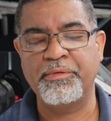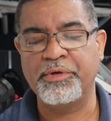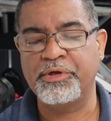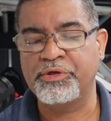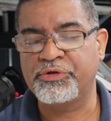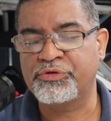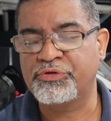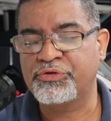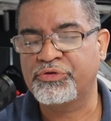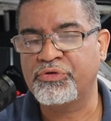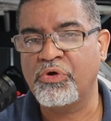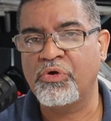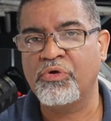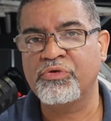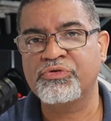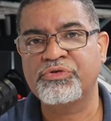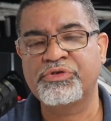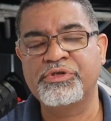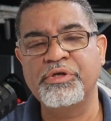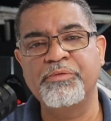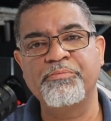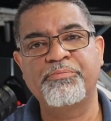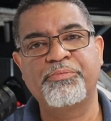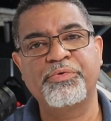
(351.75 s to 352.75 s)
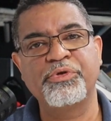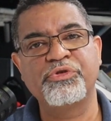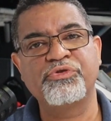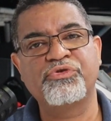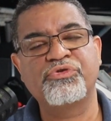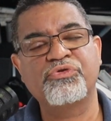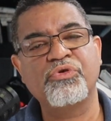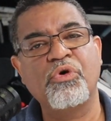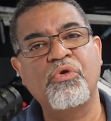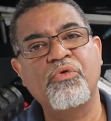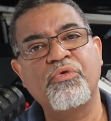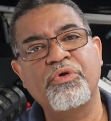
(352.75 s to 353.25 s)
It's so simple and
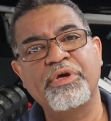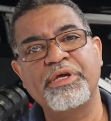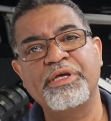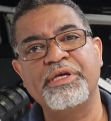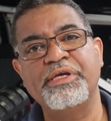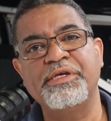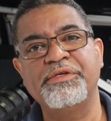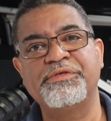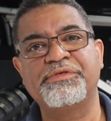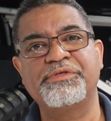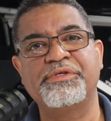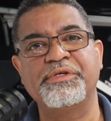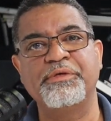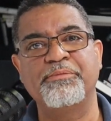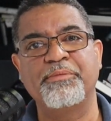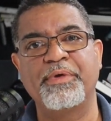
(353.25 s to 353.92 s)
so easy,